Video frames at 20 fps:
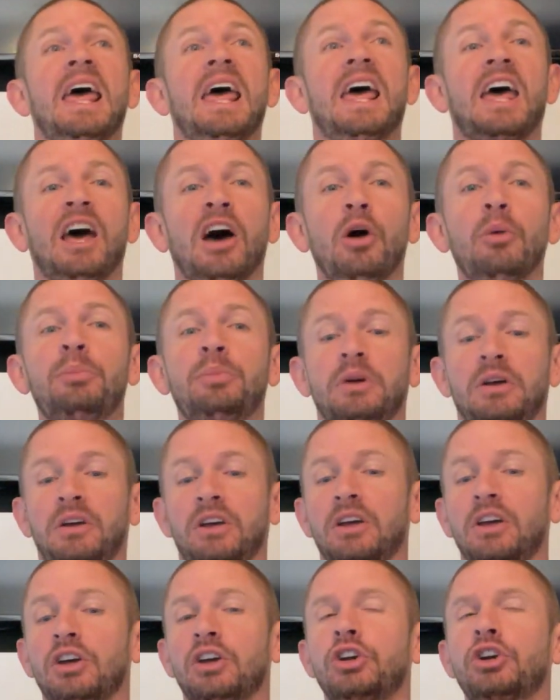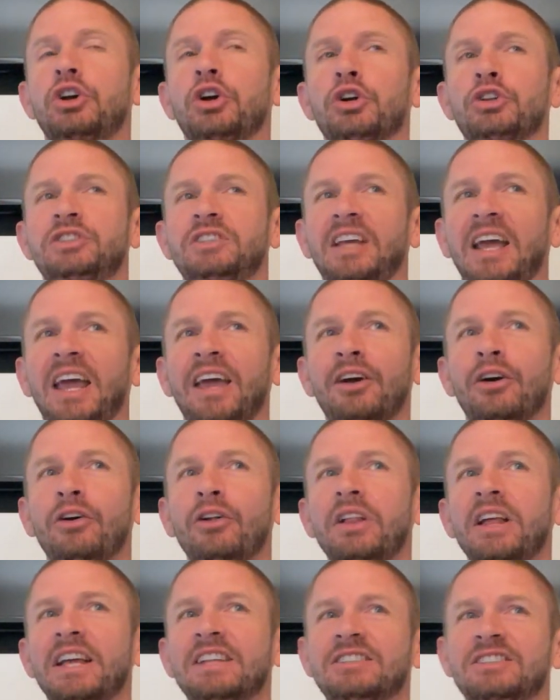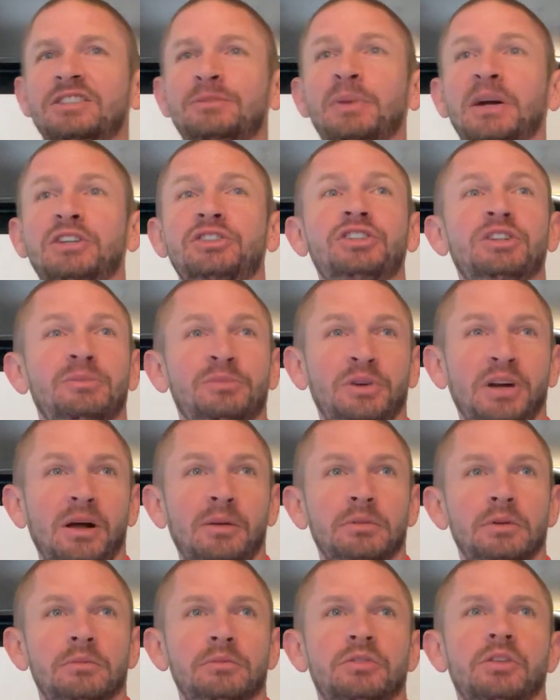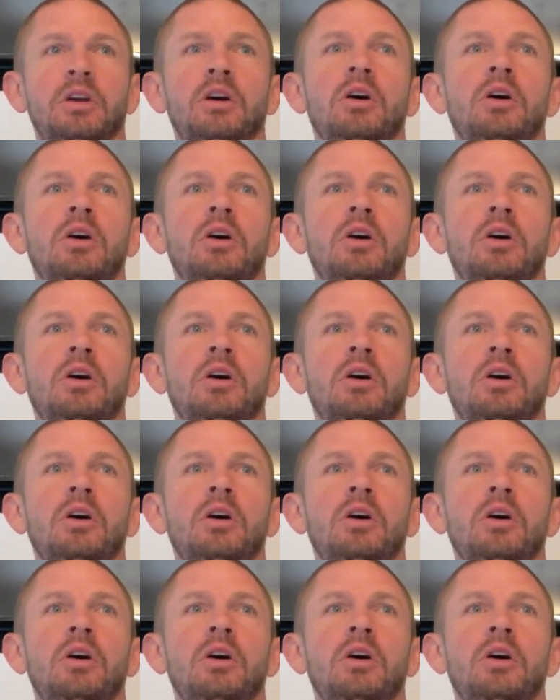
help curtail inspection problems.